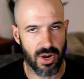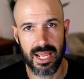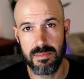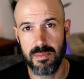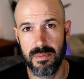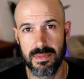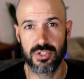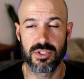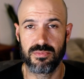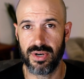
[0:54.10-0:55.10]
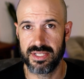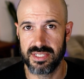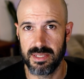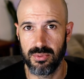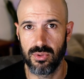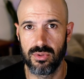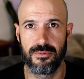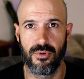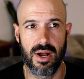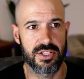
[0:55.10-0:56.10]
and keep the permissions pretty simple
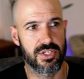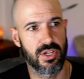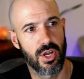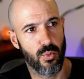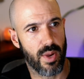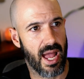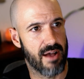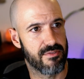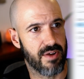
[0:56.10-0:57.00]
for us we have